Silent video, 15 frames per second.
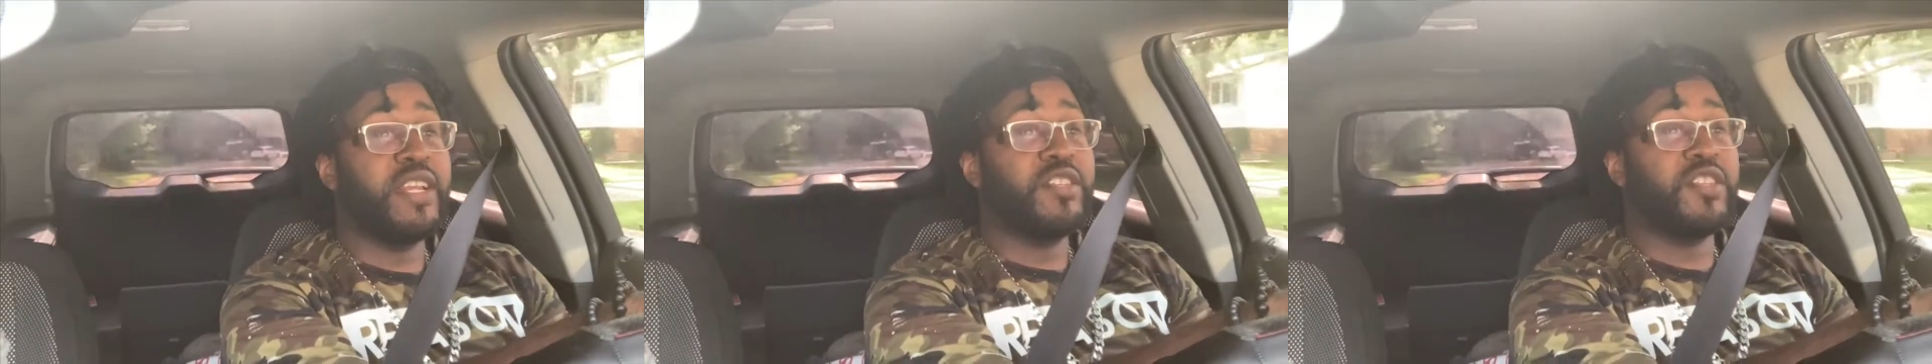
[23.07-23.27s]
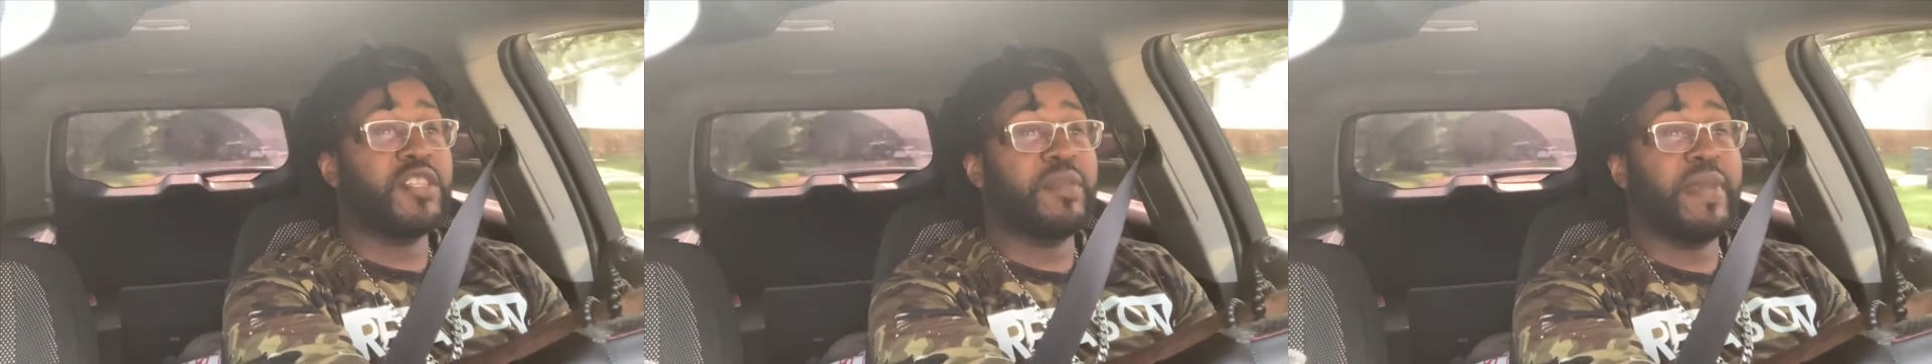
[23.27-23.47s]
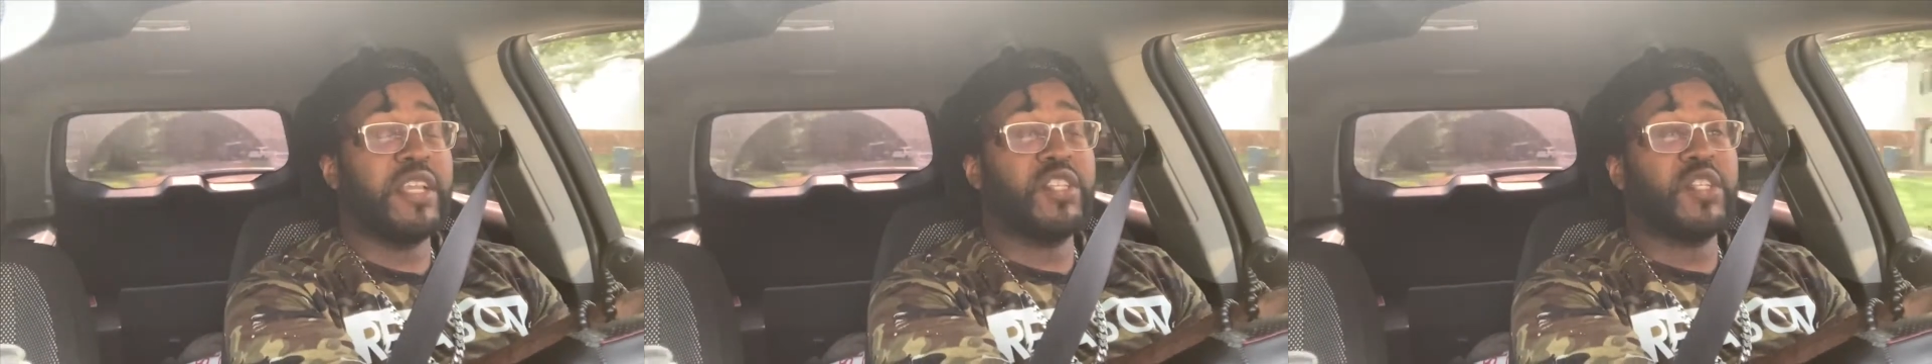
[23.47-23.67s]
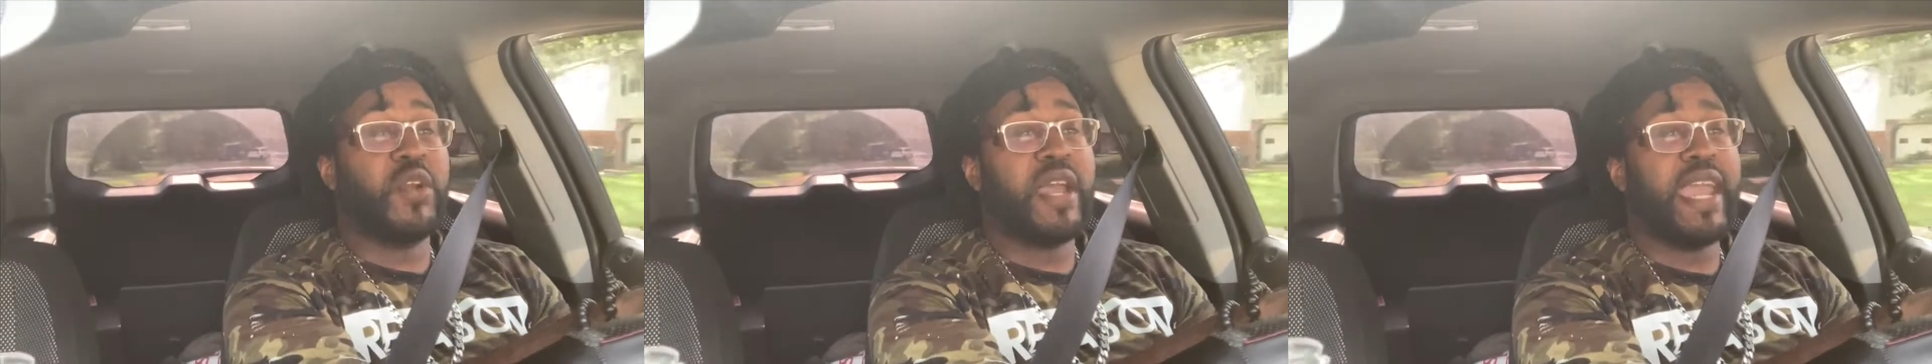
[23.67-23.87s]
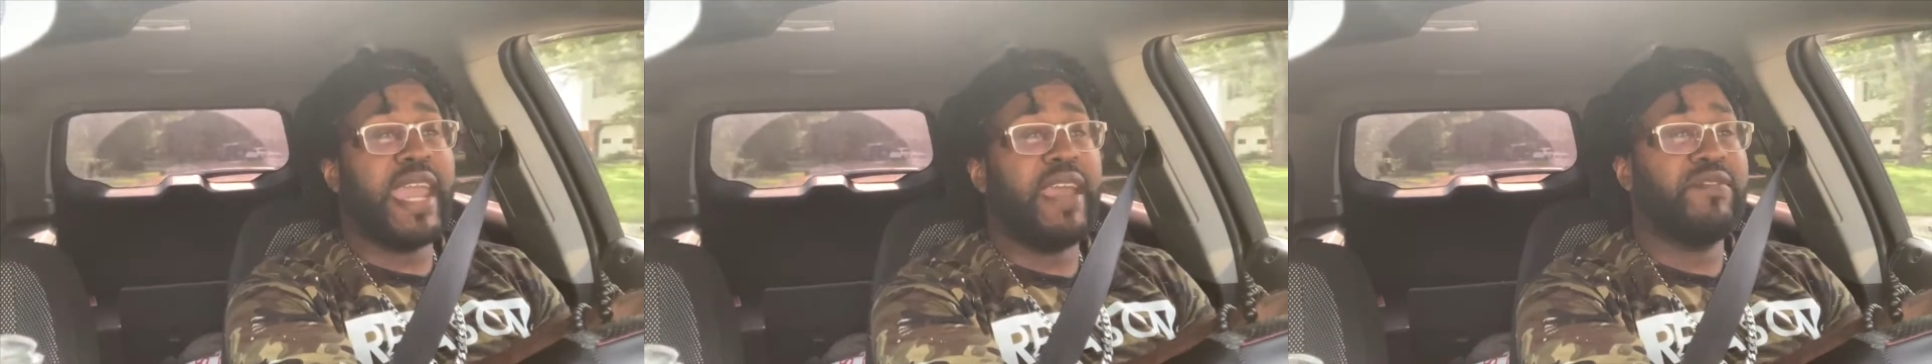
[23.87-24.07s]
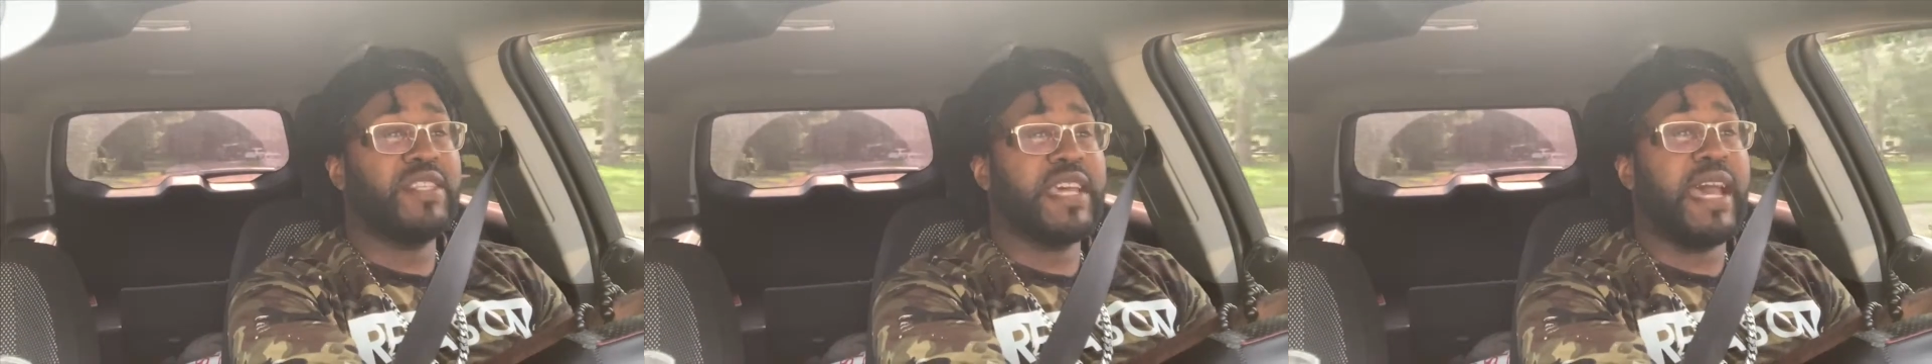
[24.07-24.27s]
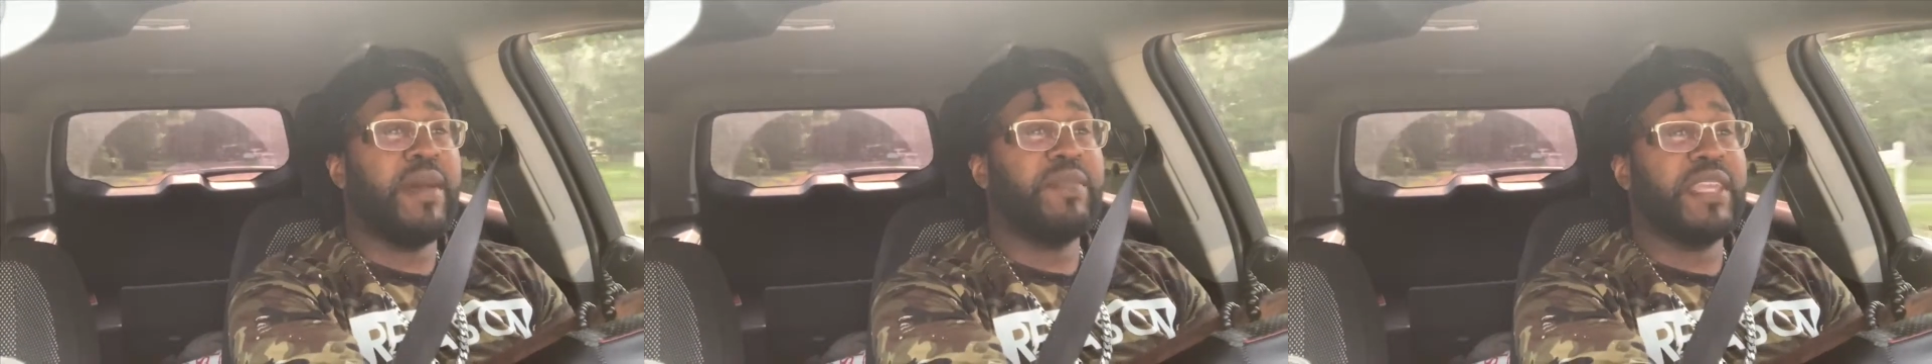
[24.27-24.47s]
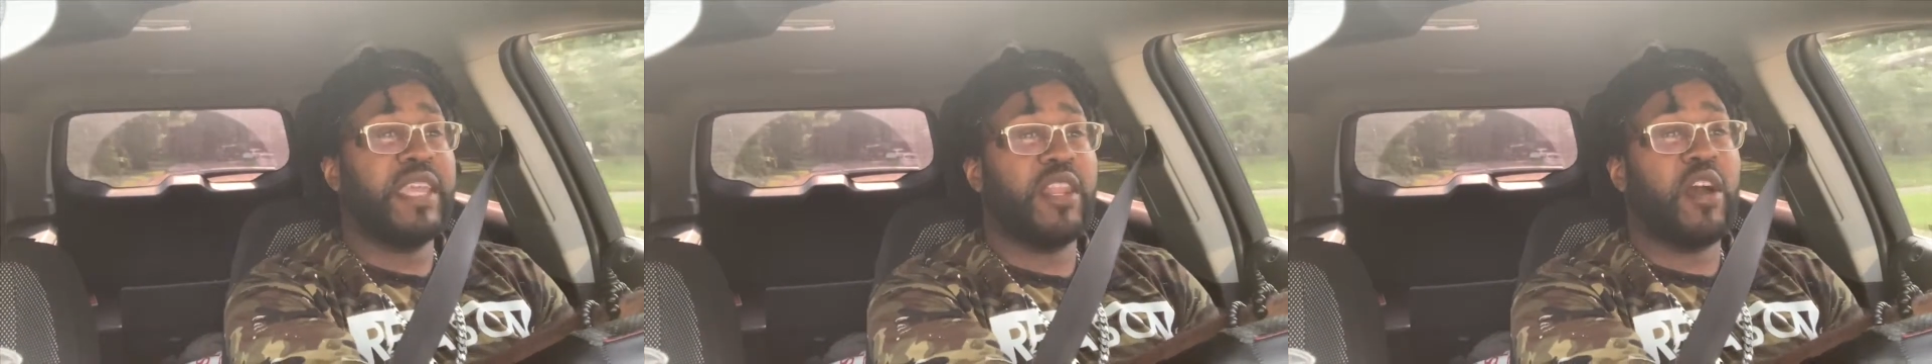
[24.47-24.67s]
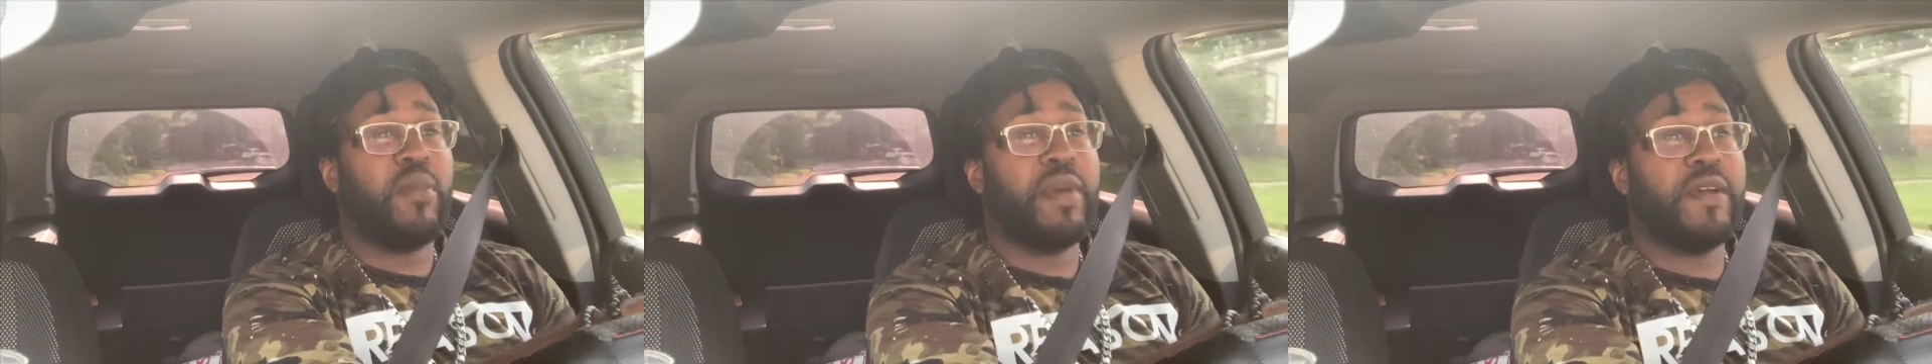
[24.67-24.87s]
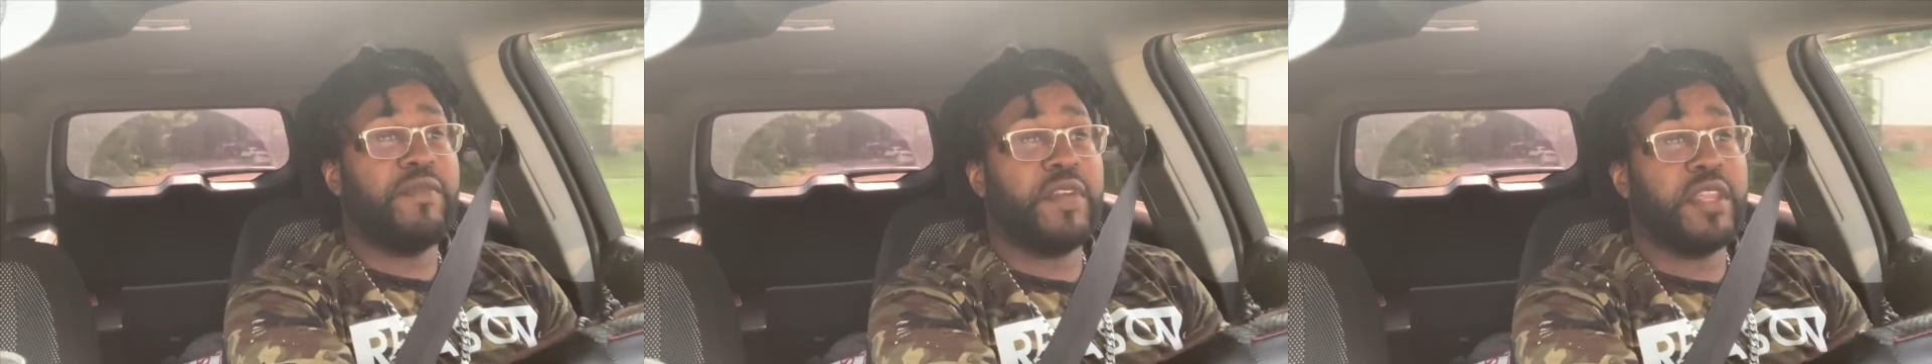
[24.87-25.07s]
Just to make sure I have time to get all
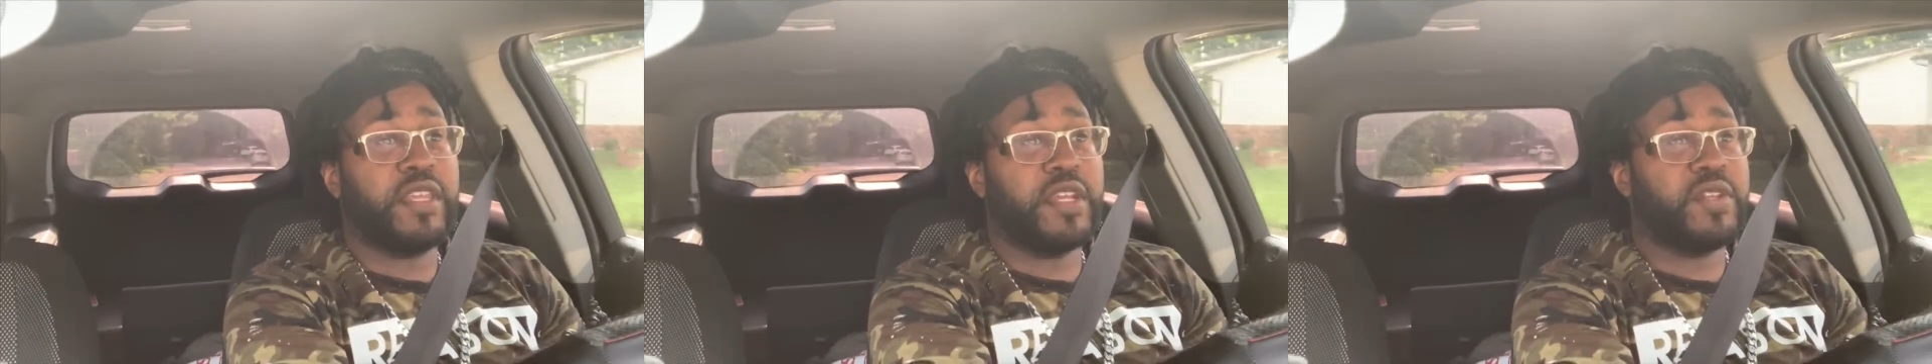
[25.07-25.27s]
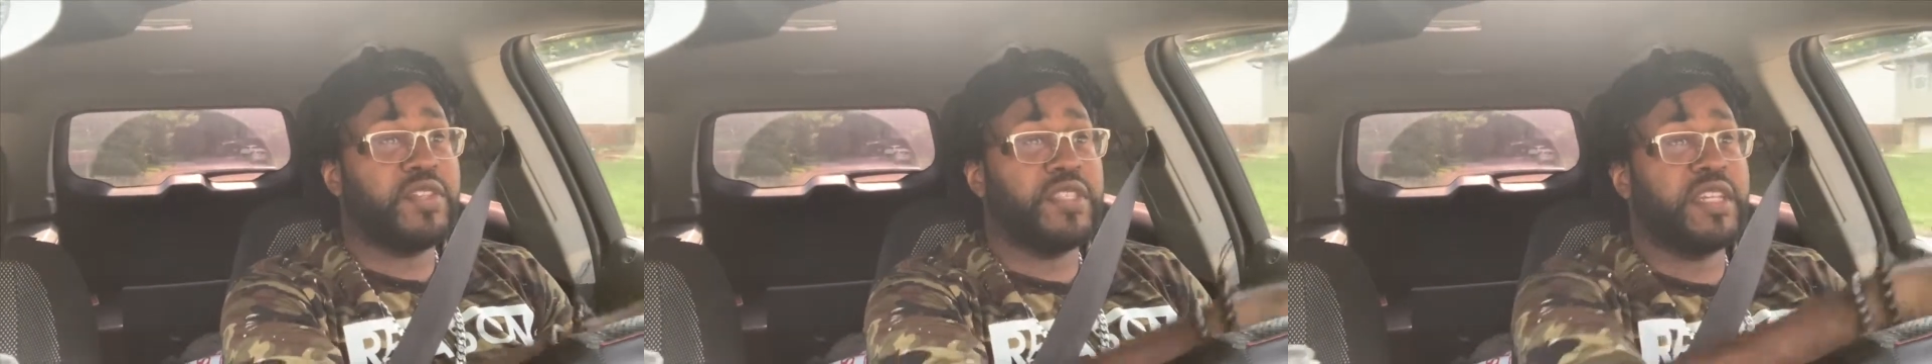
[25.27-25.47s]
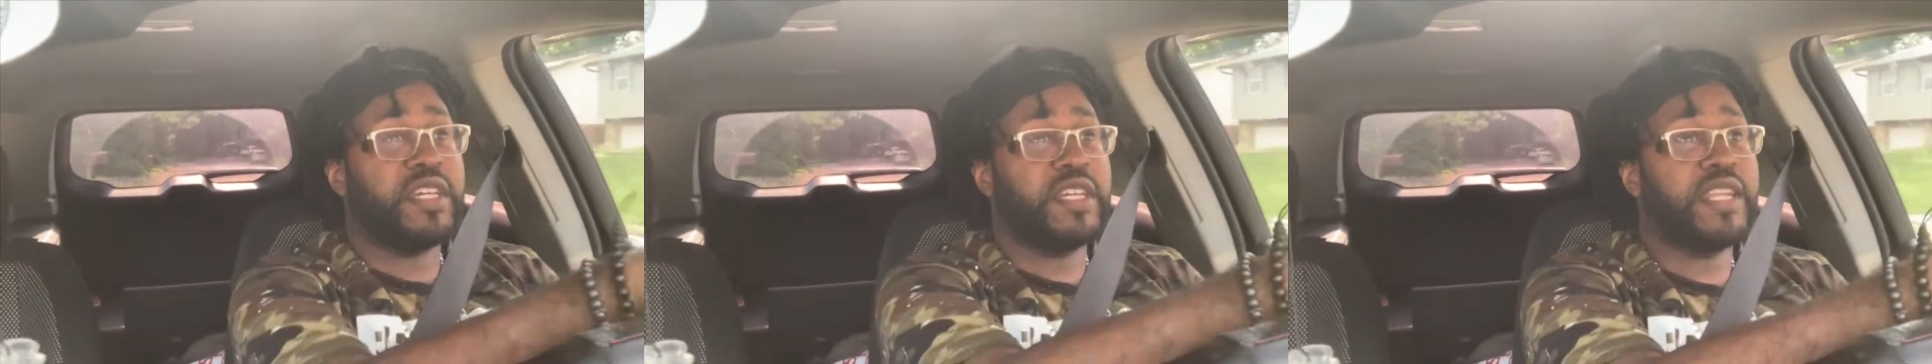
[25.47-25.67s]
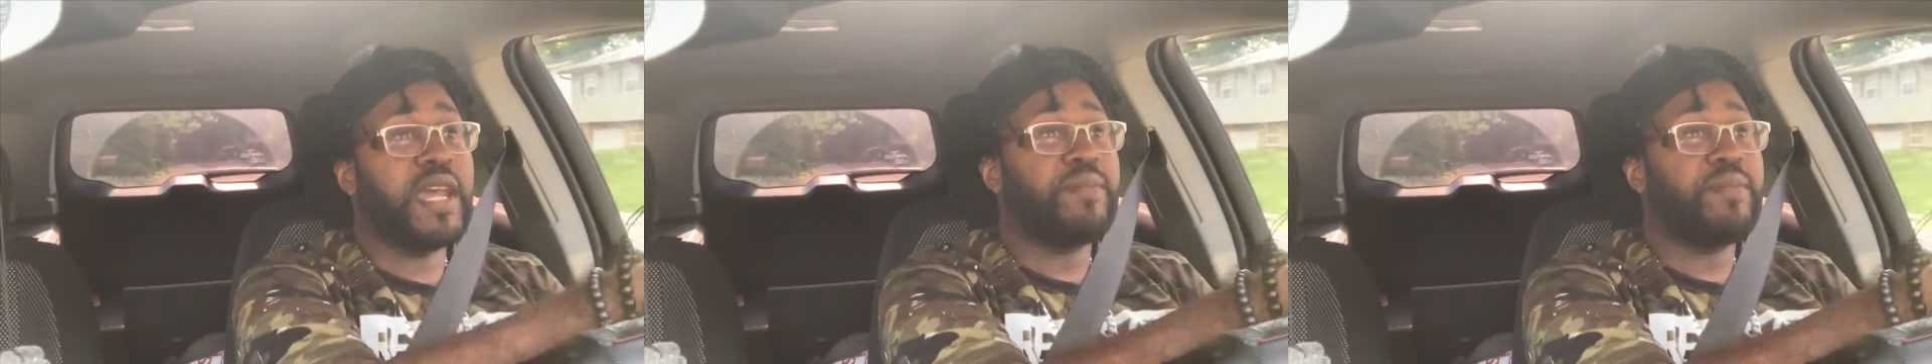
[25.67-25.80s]
my videos done.